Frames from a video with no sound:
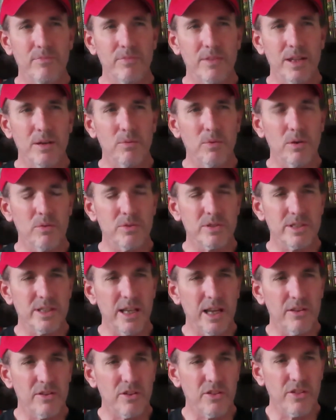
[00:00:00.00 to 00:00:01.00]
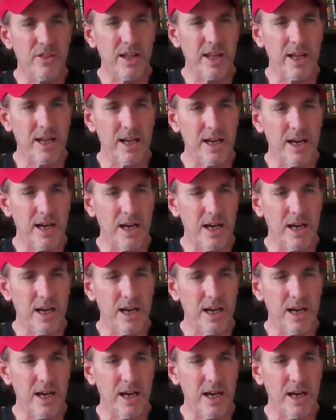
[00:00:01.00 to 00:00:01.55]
Then what was the other thing?